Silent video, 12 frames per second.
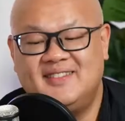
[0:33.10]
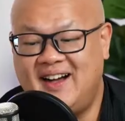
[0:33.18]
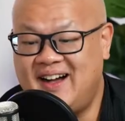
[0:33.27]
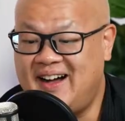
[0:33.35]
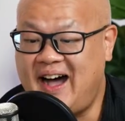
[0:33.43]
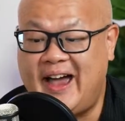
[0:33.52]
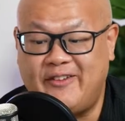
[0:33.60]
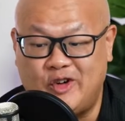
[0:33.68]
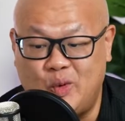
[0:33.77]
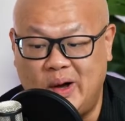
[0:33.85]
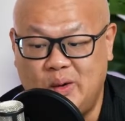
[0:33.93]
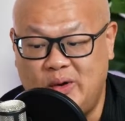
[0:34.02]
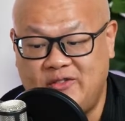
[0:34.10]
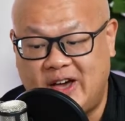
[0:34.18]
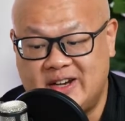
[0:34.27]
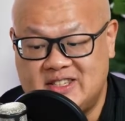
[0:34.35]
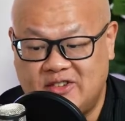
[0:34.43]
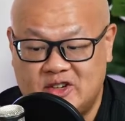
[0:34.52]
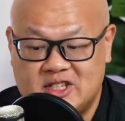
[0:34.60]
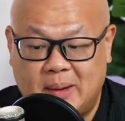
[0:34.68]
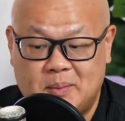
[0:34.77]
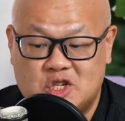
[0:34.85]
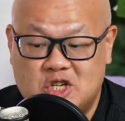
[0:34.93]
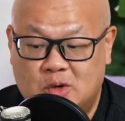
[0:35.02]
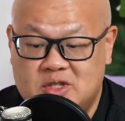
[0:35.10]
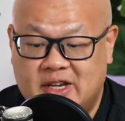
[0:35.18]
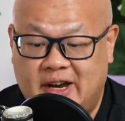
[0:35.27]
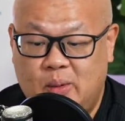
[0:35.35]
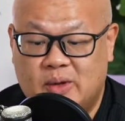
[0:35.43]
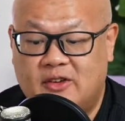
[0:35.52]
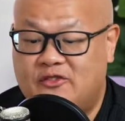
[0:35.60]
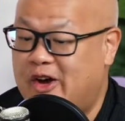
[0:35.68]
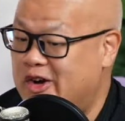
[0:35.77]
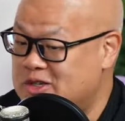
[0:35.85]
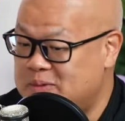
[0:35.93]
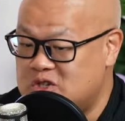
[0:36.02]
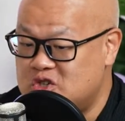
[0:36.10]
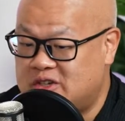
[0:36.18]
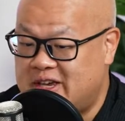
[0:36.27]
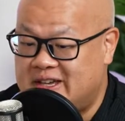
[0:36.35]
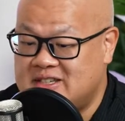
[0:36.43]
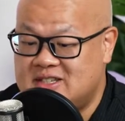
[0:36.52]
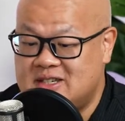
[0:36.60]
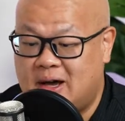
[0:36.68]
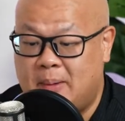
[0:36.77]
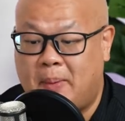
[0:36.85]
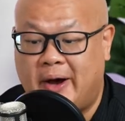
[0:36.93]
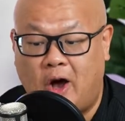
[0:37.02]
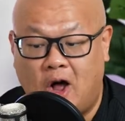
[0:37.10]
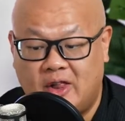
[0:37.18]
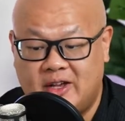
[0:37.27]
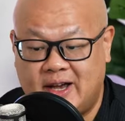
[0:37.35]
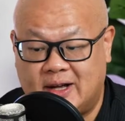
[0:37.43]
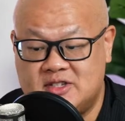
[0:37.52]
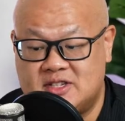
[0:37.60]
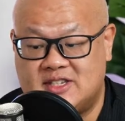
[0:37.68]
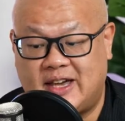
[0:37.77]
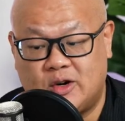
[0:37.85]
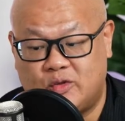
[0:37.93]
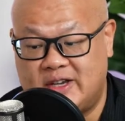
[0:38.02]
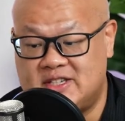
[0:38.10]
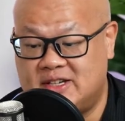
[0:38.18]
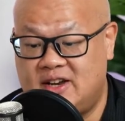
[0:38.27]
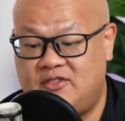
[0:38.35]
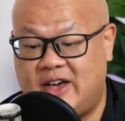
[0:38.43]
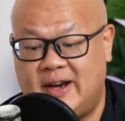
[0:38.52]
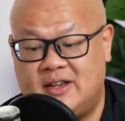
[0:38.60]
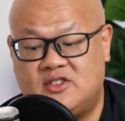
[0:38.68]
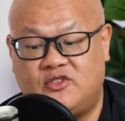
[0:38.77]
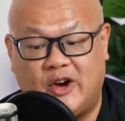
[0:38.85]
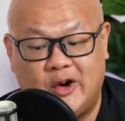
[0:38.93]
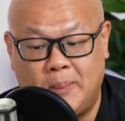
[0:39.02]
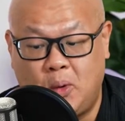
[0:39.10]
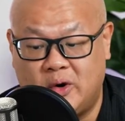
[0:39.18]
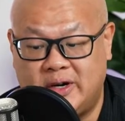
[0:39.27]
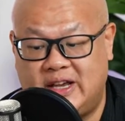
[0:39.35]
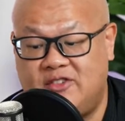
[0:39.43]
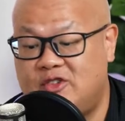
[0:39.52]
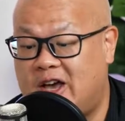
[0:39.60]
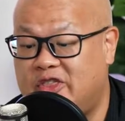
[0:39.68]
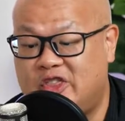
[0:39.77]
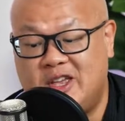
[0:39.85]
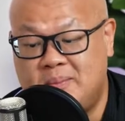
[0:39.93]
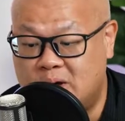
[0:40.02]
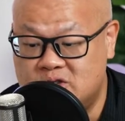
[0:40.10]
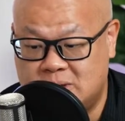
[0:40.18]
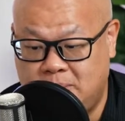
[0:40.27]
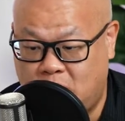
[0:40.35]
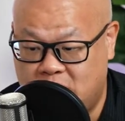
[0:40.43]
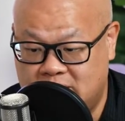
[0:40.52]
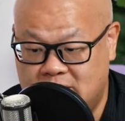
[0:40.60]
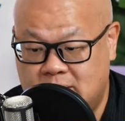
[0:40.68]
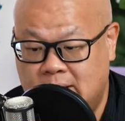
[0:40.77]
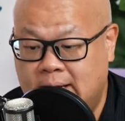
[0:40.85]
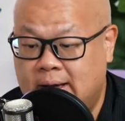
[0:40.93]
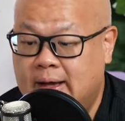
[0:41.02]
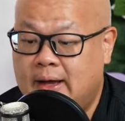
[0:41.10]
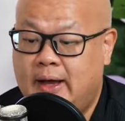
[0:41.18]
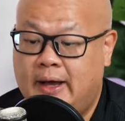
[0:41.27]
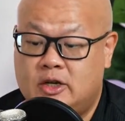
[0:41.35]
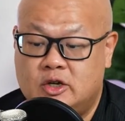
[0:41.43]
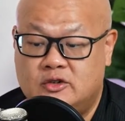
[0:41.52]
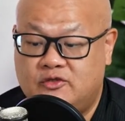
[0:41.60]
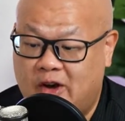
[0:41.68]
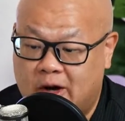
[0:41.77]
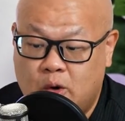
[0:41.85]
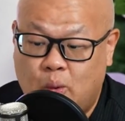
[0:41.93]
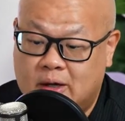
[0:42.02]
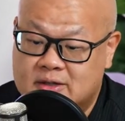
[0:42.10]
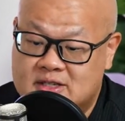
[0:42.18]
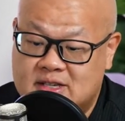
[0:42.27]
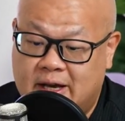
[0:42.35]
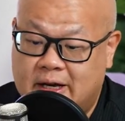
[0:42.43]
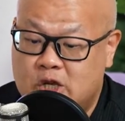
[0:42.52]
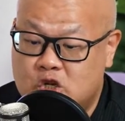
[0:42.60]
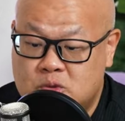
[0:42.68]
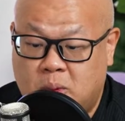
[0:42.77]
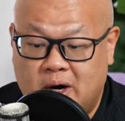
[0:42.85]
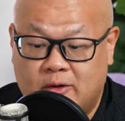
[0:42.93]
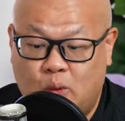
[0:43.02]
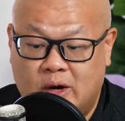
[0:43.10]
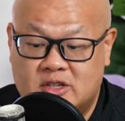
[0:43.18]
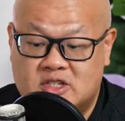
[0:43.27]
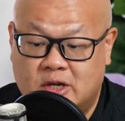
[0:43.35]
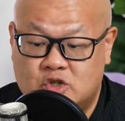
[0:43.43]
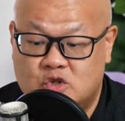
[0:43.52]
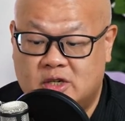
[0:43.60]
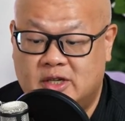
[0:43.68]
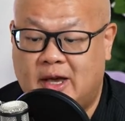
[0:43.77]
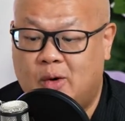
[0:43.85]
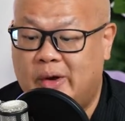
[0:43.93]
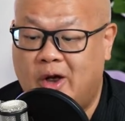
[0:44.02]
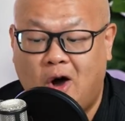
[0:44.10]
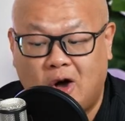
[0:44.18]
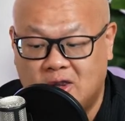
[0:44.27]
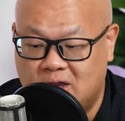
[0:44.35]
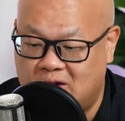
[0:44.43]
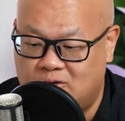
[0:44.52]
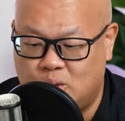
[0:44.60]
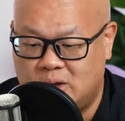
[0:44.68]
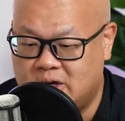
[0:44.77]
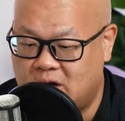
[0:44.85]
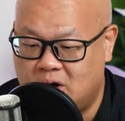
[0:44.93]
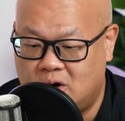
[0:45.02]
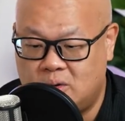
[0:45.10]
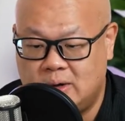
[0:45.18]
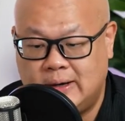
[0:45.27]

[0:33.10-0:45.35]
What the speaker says: Hi, everyone. We've got a different type of show today with a very special guest. By all accounts, the Senate race in Nevada is very important, if not the most important, and could very well decide a huge part of where this country that we all love will go.